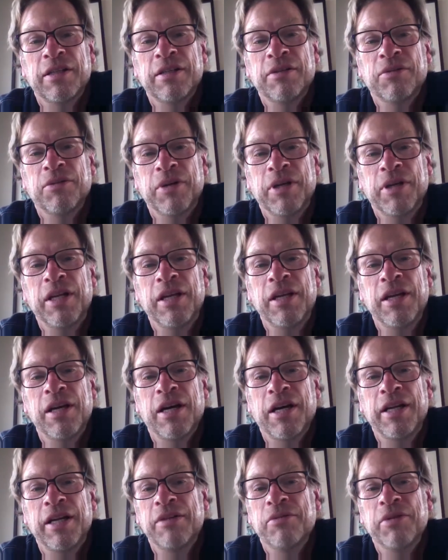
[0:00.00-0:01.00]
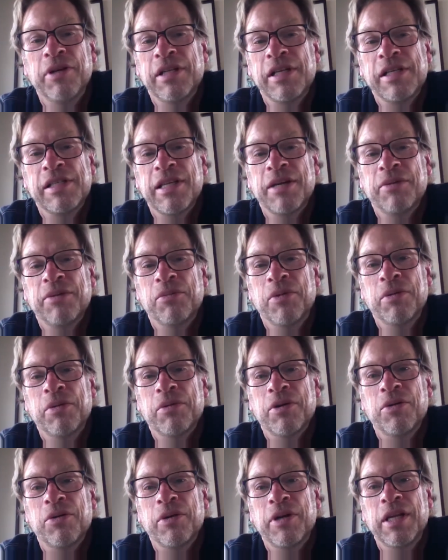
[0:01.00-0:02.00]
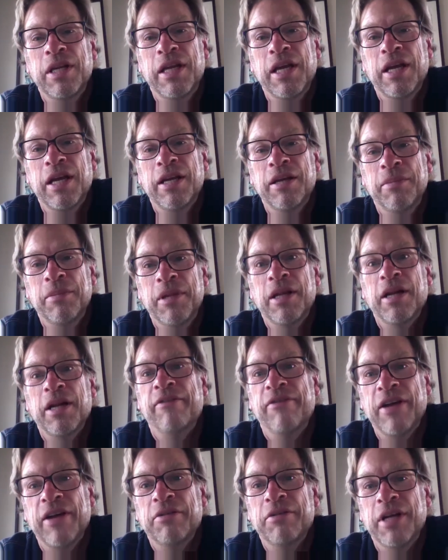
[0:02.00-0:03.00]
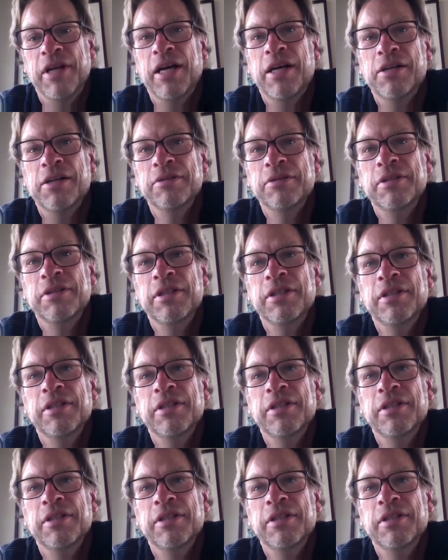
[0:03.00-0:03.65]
I didn't realize that when we were going to get him and I found out.